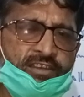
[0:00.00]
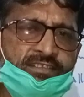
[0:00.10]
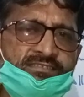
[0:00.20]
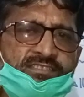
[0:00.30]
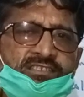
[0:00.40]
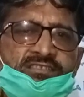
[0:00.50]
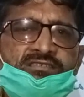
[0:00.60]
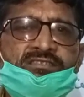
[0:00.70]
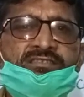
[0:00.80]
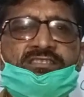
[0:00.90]
is
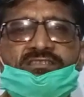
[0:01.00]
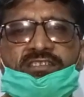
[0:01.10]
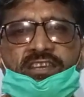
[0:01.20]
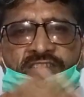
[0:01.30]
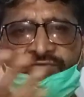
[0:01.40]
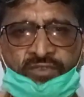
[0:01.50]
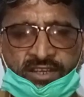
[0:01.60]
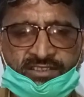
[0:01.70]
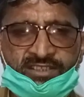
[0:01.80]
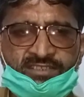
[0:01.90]
there, just like
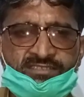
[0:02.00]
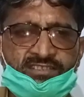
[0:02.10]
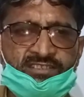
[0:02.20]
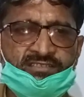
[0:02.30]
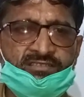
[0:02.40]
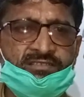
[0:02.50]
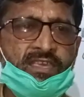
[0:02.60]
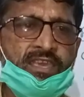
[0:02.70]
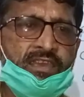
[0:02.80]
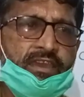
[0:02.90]
water is there,
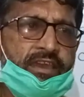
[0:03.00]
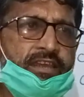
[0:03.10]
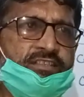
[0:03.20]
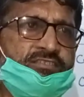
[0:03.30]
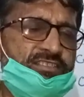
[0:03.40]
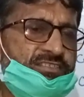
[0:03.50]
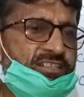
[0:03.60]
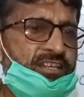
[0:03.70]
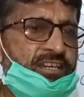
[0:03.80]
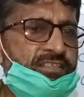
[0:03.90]
and
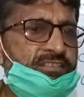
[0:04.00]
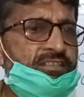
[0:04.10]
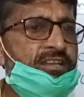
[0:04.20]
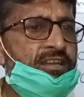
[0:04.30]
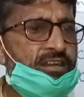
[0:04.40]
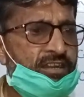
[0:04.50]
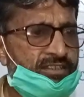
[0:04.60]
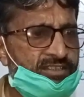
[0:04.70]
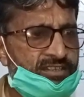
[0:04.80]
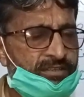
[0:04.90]
just like
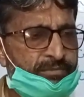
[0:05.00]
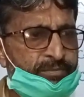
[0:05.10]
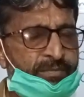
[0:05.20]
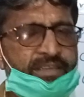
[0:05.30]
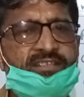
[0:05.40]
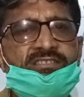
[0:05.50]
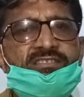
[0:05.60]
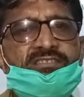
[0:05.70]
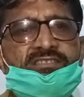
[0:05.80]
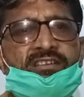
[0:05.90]
other
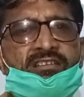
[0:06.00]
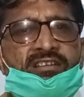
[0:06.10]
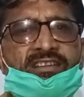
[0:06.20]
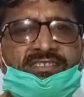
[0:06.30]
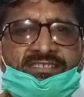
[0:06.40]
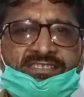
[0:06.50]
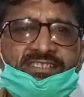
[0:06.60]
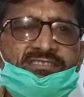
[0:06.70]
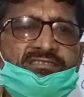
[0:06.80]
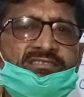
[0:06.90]
matters are
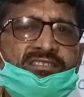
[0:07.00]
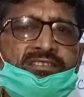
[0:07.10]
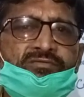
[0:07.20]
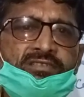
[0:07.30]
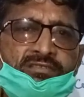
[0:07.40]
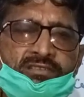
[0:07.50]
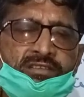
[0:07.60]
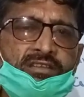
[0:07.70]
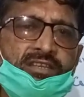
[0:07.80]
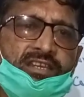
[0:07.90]
scattered in the
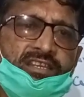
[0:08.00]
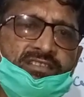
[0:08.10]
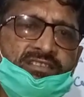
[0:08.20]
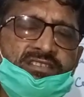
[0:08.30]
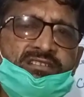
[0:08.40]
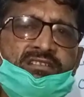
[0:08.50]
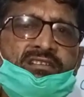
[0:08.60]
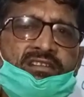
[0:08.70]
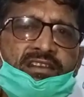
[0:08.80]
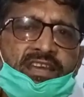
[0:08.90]
world, and they
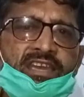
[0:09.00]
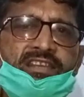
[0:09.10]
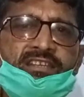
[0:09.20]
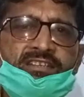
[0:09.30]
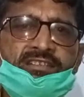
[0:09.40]
are lying